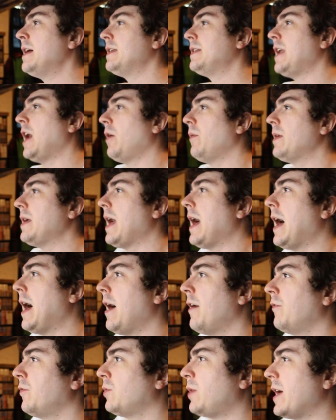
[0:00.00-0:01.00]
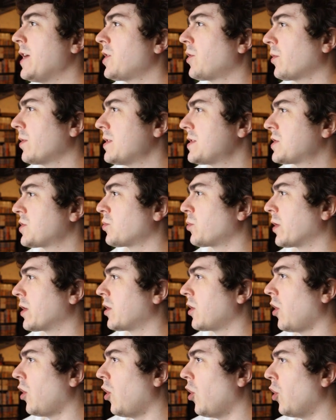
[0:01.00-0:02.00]
Now we have Lycoris
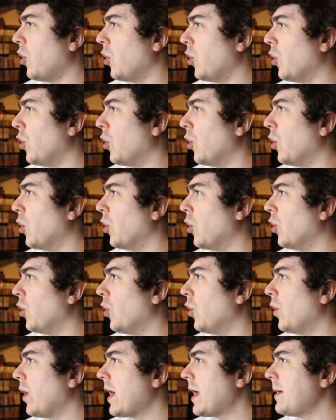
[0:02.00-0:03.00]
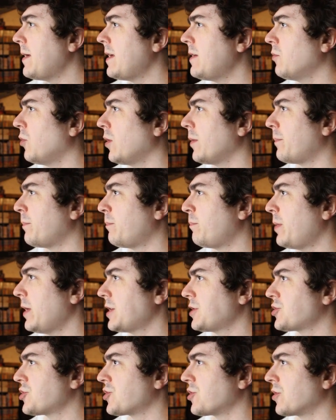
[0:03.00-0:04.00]
Recoil, 81
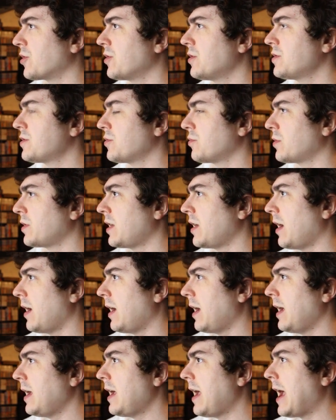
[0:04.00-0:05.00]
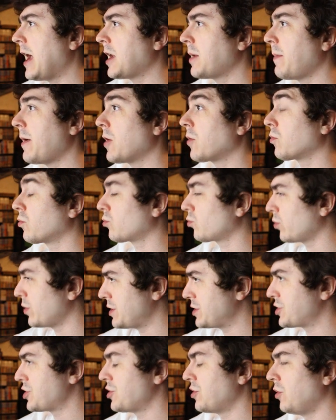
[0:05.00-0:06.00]
Pictures, okay, anime
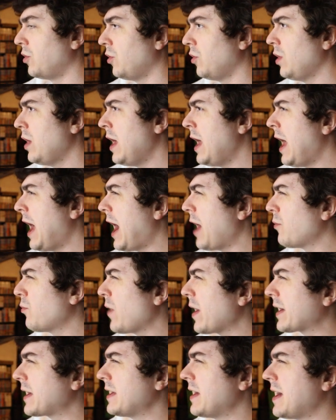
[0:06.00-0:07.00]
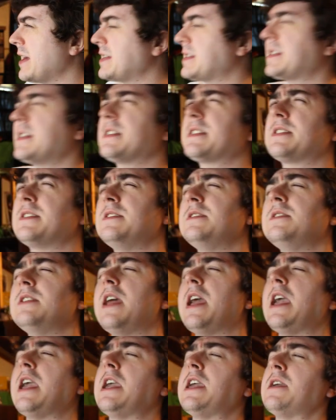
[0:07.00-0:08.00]
original. I recognize this
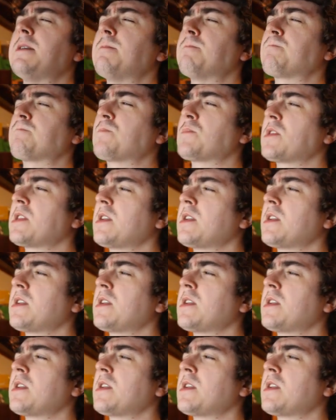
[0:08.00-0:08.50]
name.